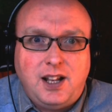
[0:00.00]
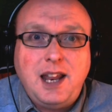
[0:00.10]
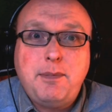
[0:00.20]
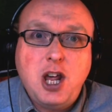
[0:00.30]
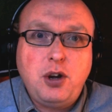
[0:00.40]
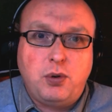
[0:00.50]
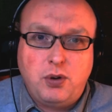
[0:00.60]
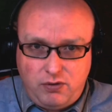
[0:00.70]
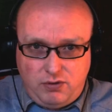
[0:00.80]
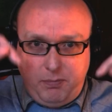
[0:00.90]
Let me know.
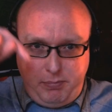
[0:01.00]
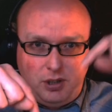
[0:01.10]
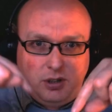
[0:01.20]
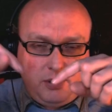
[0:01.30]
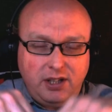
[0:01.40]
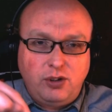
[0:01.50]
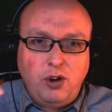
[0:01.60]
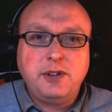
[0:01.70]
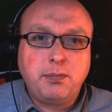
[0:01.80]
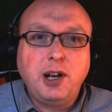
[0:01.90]
Put it in the
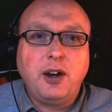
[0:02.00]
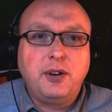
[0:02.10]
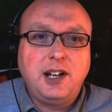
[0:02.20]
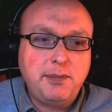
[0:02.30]
comments below.